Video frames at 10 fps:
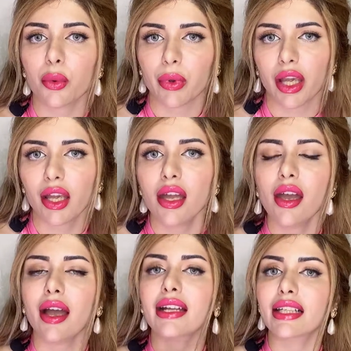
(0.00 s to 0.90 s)
way
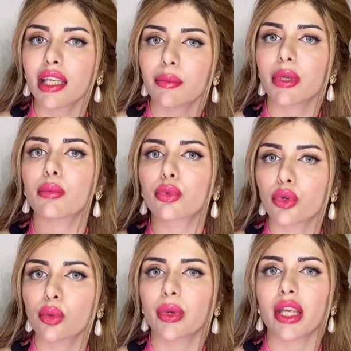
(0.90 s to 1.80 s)
and keep
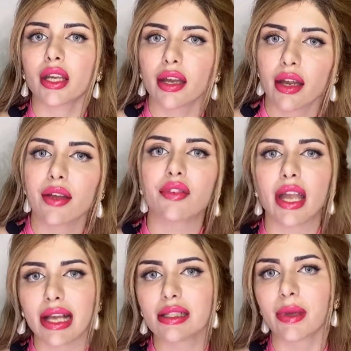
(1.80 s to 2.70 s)
improving every
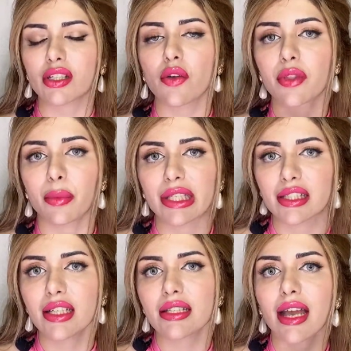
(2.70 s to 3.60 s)
aspect of the
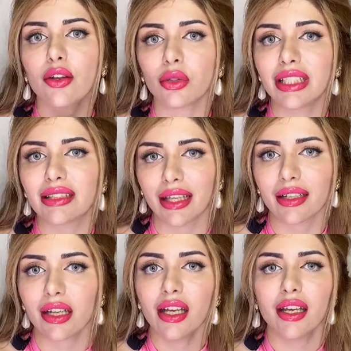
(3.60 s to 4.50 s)
business, and only
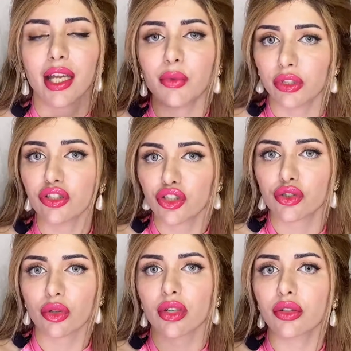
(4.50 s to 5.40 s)
then it will
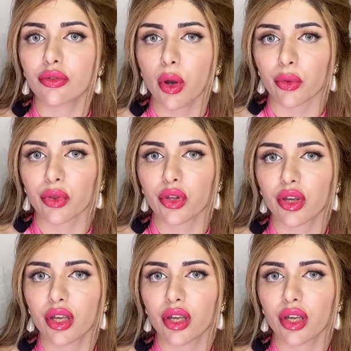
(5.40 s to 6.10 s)
ensure growth.